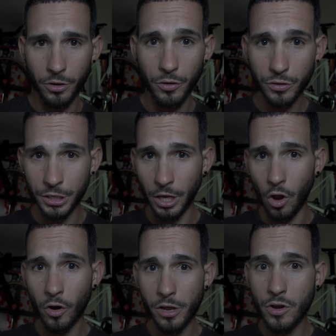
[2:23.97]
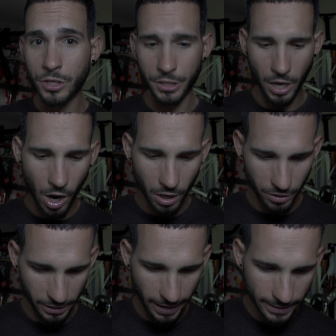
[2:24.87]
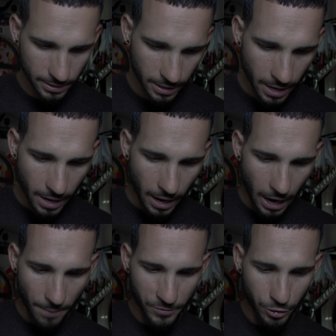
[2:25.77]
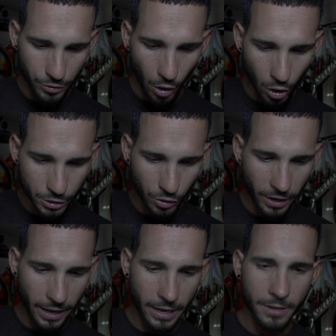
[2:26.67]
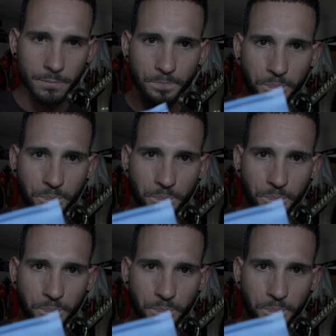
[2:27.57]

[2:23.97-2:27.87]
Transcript: you use it. The longer you use it, the hotter it gets. You also get